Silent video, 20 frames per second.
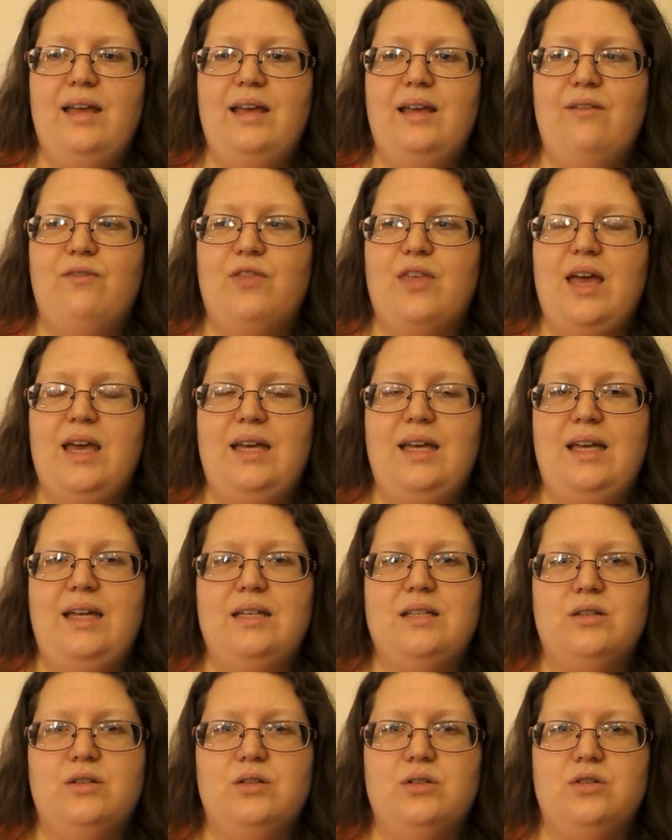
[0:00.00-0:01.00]
if they
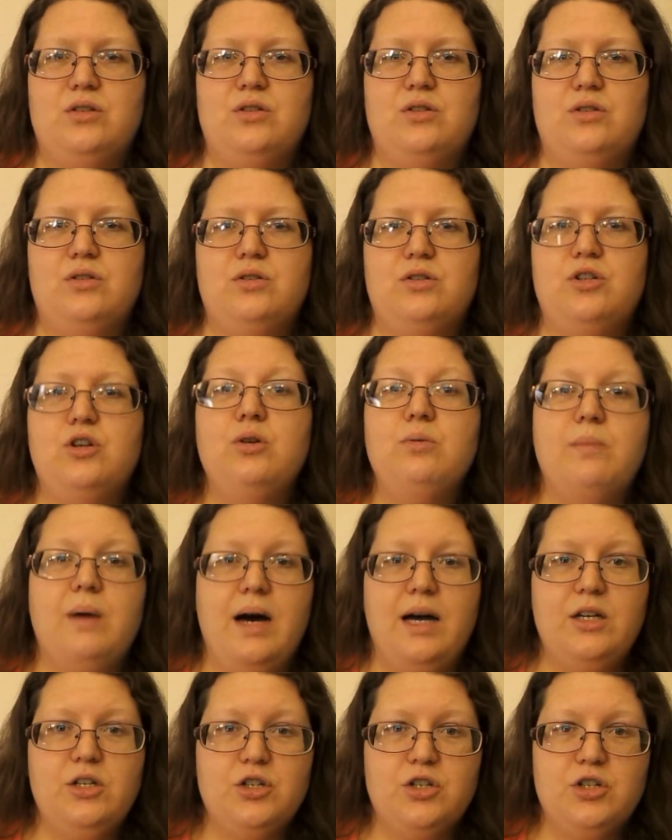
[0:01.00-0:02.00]
eat too
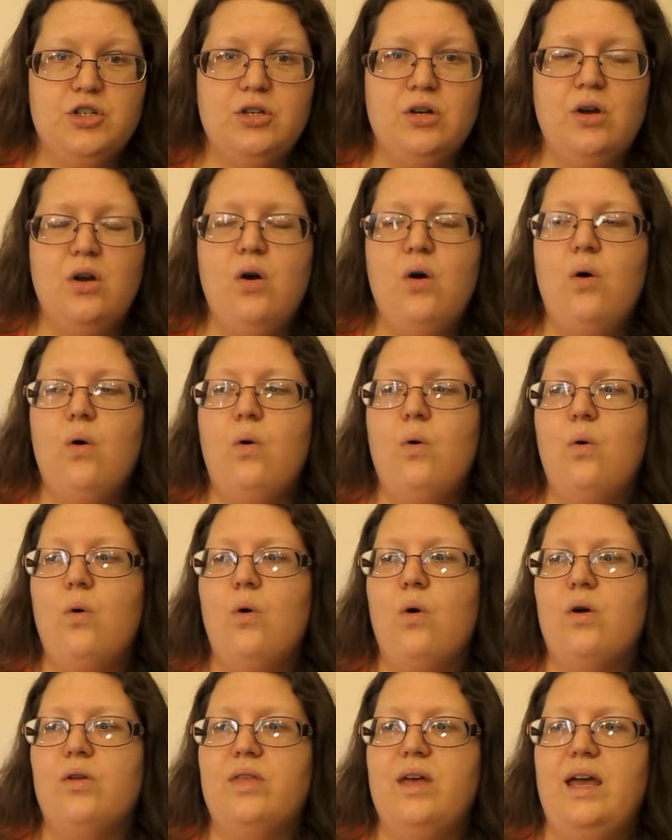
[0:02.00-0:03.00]
much
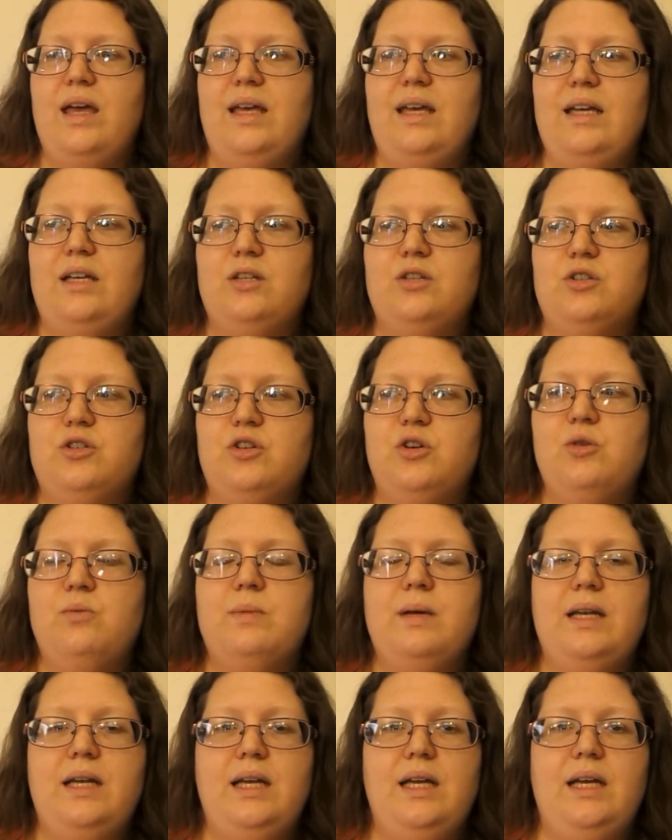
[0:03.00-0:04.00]
or they eat too
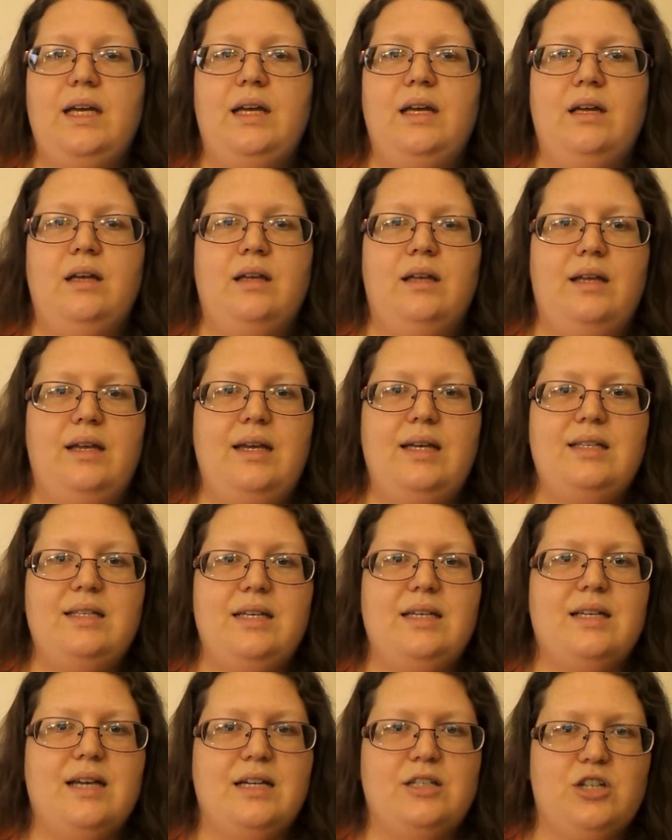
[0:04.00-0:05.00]
many
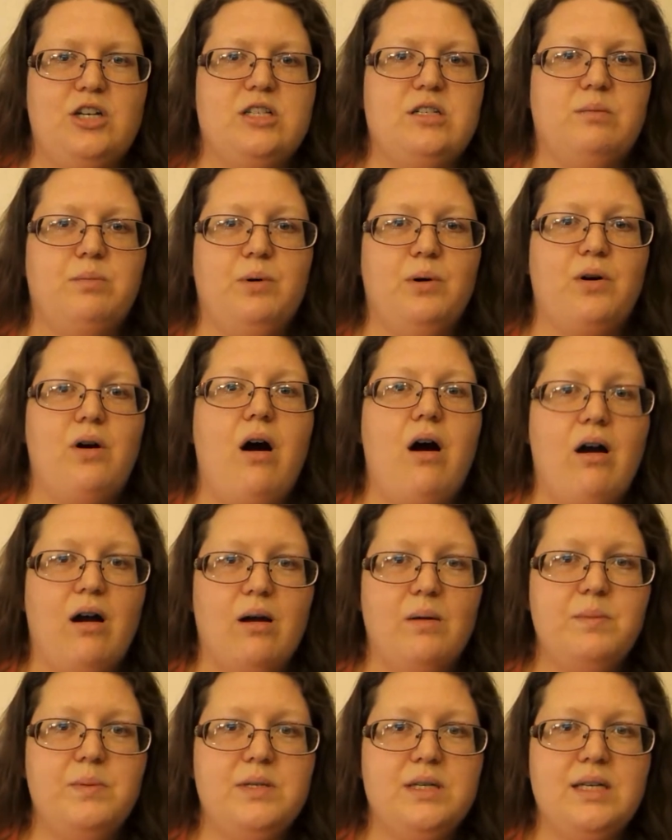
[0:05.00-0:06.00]
easy digestible
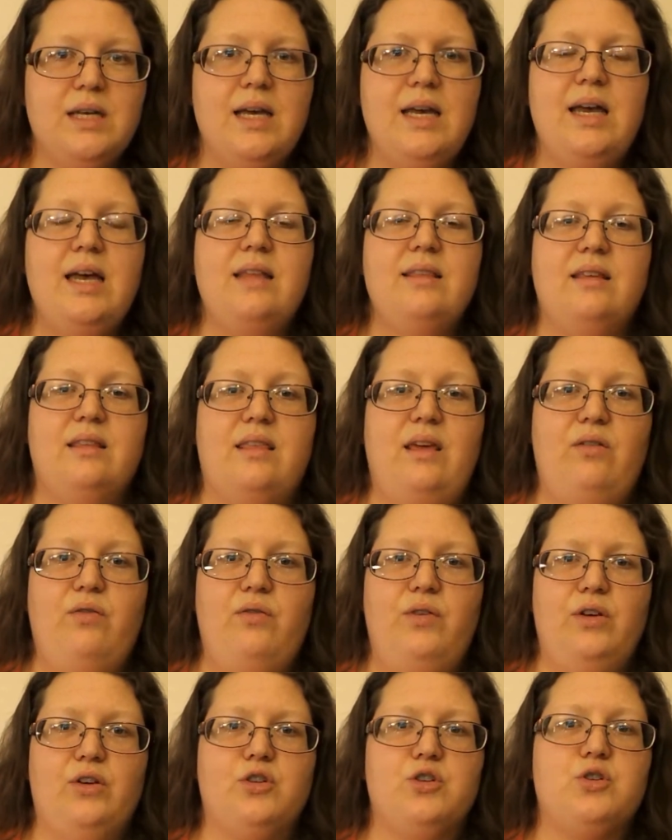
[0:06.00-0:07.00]
carbs, that they
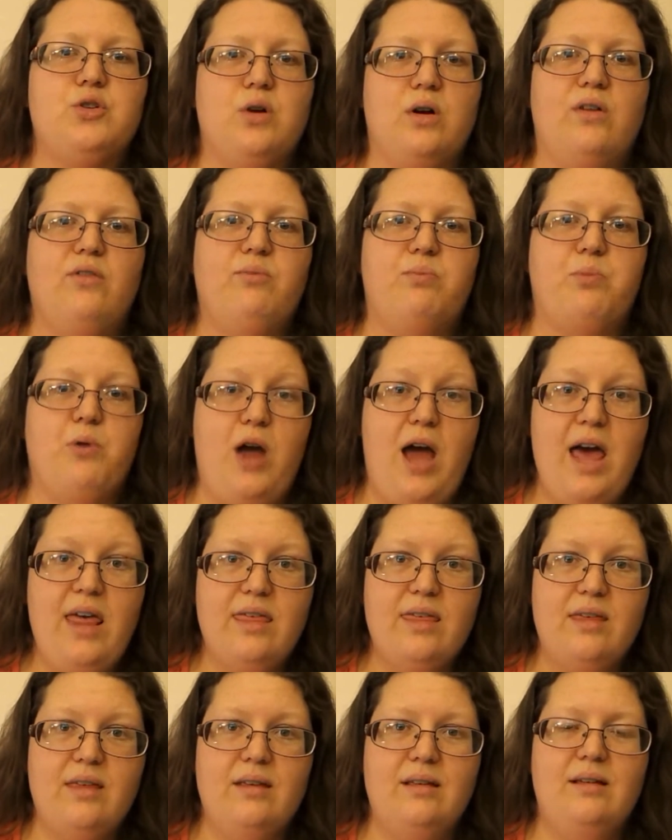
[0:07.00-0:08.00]
feel short of
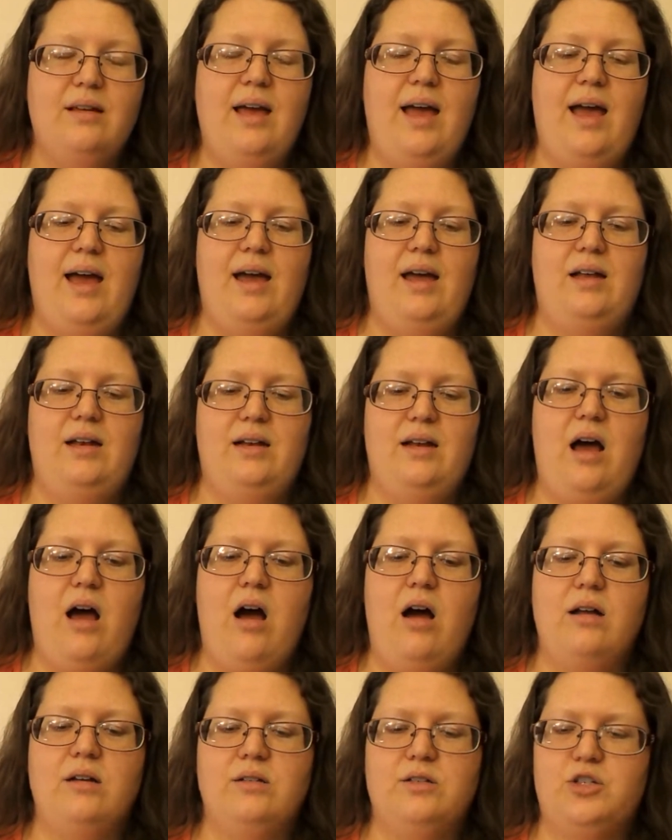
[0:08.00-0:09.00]
breath and
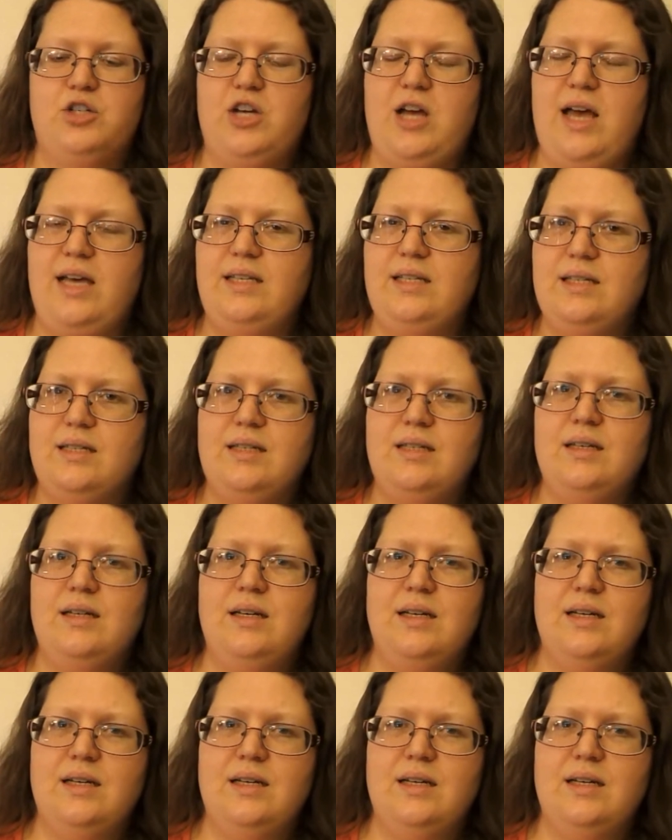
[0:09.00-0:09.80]
chest